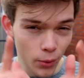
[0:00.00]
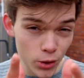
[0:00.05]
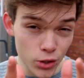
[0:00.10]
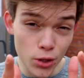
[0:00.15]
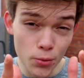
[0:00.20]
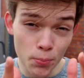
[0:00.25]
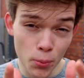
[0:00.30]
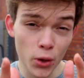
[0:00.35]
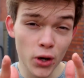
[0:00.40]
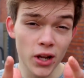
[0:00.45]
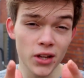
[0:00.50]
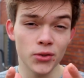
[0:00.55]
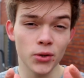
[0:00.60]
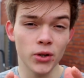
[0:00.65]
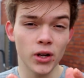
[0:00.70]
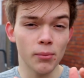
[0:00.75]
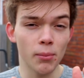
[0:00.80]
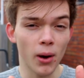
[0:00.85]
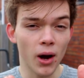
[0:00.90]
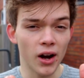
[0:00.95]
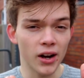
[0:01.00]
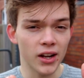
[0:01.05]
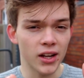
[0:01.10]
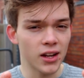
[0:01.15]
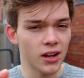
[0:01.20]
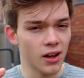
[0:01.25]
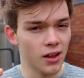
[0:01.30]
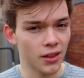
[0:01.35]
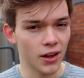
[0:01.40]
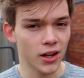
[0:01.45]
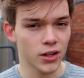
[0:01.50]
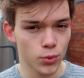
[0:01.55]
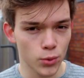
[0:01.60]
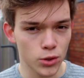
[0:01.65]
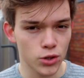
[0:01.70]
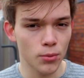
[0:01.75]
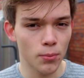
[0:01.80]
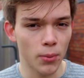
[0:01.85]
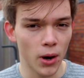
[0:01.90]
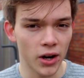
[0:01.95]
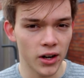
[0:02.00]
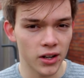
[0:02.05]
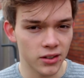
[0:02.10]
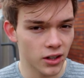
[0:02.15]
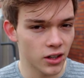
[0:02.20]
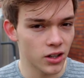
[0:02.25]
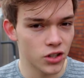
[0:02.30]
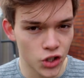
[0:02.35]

What you put into your body, that's what your body's gonna